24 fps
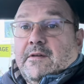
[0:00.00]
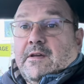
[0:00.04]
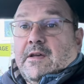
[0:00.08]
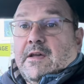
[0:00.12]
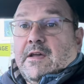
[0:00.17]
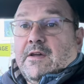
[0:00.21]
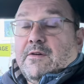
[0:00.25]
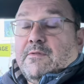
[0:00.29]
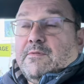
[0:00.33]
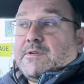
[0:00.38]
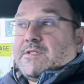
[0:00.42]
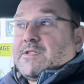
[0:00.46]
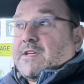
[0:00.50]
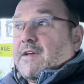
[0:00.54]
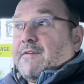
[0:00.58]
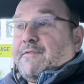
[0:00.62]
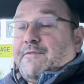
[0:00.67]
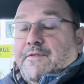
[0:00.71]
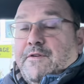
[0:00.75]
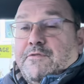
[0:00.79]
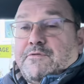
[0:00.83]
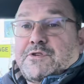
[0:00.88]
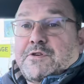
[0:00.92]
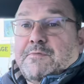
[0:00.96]
It would say
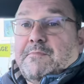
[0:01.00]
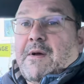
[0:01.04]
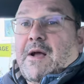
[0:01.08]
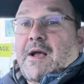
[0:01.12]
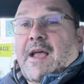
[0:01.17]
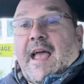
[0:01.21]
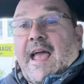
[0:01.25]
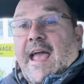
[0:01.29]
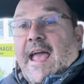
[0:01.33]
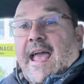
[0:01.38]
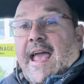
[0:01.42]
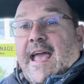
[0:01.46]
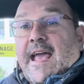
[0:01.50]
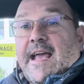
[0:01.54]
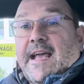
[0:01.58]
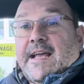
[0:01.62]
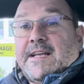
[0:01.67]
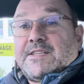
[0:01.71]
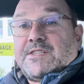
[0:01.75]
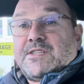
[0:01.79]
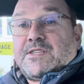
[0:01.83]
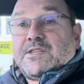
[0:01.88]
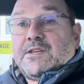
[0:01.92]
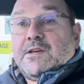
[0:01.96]
future my
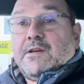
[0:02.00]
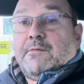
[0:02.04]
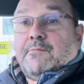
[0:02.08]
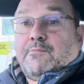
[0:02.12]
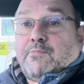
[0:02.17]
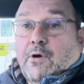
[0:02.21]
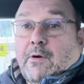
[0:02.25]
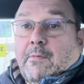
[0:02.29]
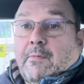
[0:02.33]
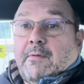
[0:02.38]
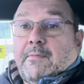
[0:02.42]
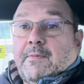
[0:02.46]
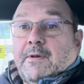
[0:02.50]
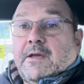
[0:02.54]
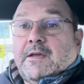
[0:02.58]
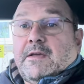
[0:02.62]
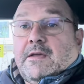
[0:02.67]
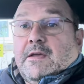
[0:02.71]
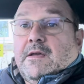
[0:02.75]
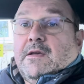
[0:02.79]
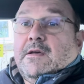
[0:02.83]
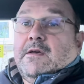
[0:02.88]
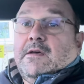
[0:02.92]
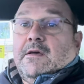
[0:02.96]
ass, probably.
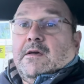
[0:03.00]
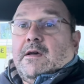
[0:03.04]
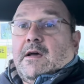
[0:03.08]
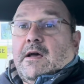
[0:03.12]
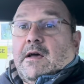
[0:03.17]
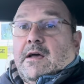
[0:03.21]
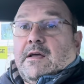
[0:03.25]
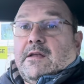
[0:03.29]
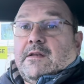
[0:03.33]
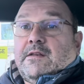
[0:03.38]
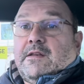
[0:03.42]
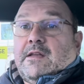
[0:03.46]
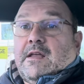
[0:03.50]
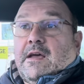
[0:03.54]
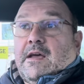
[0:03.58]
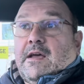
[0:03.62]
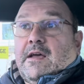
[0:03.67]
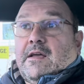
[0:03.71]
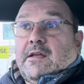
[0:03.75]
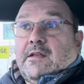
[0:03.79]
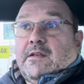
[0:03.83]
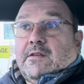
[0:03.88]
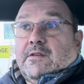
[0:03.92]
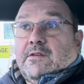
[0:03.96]
And
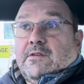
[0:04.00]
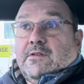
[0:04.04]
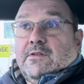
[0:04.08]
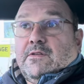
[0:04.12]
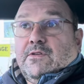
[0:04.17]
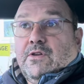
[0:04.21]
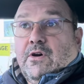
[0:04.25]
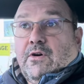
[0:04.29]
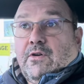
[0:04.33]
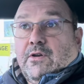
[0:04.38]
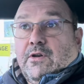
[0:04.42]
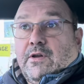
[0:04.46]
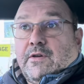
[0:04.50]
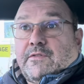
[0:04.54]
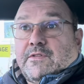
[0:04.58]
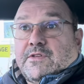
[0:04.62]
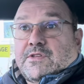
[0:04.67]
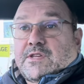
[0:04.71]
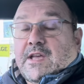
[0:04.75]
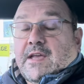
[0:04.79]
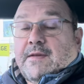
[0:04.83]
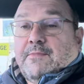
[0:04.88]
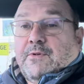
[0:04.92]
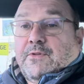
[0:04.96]
not look the
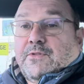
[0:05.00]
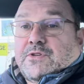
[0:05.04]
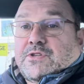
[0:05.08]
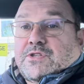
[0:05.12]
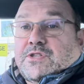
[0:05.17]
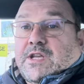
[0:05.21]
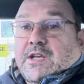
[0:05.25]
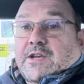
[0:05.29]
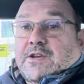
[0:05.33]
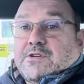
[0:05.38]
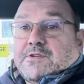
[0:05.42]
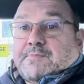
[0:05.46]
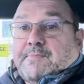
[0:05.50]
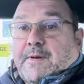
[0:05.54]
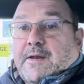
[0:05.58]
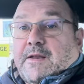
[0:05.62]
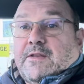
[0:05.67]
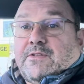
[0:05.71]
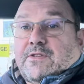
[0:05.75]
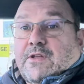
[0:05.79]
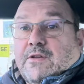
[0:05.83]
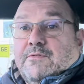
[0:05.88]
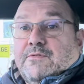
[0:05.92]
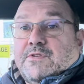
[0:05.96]
same on the stickers, but
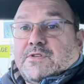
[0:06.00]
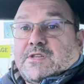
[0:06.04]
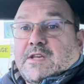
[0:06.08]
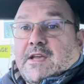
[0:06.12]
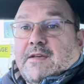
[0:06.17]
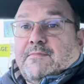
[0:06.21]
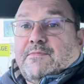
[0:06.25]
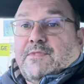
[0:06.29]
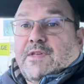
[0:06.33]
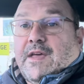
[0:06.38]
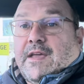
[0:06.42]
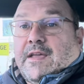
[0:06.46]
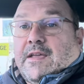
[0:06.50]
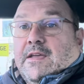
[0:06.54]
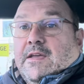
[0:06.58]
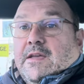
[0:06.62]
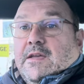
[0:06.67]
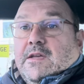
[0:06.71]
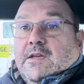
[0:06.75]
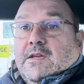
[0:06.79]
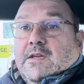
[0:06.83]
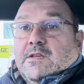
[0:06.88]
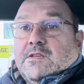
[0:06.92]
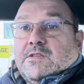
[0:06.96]
it'd do the same thing.
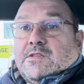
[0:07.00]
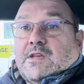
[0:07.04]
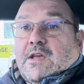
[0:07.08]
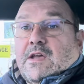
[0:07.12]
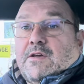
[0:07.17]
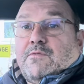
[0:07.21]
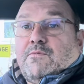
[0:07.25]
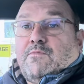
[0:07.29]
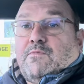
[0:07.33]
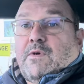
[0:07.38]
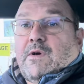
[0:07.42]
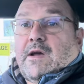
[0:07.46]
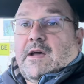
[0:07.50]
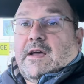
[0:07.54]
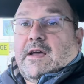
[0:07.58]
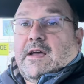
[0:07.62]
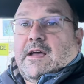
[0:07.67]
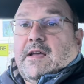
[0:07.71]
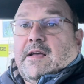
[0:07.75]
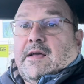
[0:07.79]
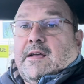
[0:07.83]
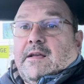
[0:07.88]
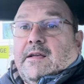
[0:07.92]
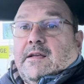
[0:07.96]

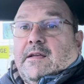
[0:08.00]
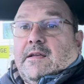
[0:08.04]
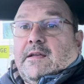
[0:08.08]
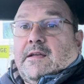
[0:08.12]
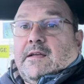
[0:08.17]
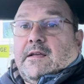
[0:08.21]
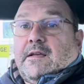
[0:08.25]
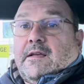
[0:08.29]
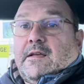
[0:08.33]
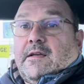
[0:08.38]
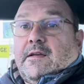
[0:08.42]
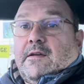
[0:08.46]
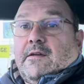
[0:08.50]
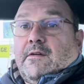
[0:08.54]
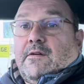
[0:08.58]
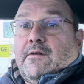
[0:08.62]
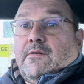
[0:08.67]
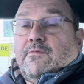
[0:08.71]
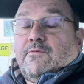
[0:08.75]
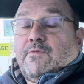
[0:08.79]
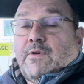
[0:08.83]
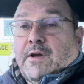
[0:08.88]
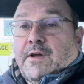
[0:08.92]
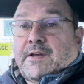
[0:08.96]
So
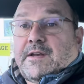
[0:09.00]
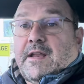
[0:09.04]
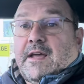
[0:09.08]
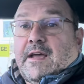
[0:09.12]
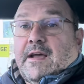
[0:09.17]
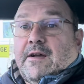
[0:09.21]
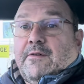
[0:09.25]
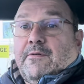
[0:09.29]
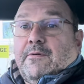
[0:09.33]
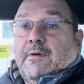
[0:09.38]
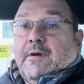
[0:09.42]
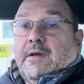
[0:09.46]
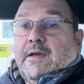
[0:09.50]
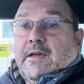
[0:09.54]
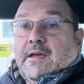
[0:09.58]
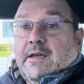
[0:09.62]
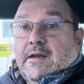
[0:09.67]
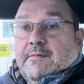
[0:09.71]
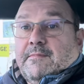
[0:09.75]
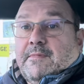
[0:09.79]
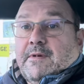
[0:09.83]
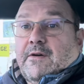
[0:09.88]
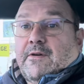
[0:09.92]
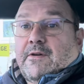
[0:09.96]
right now, in
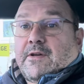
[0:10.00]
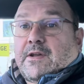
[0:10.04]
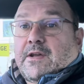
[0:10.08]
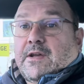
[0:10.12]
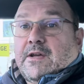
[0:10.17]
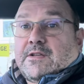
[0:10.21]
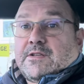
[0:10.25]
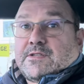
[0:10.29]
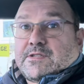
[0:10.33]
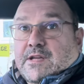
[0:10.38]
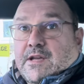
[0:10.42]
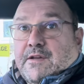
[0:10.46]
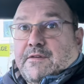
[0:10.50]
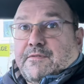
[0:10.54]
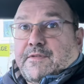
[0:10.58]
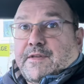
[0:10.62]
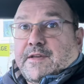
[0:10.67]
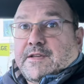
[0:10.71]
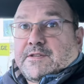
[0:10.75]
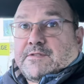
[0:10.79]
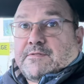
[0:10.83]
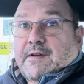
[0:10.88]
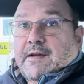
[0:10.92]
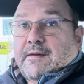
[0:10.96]
America, two
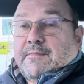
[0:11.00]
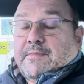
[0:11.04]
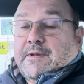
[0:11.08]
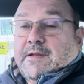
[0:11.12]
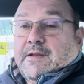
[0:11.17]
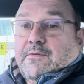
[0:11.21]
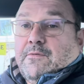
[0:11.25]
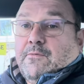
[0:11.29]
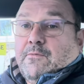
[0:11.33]
things are happening.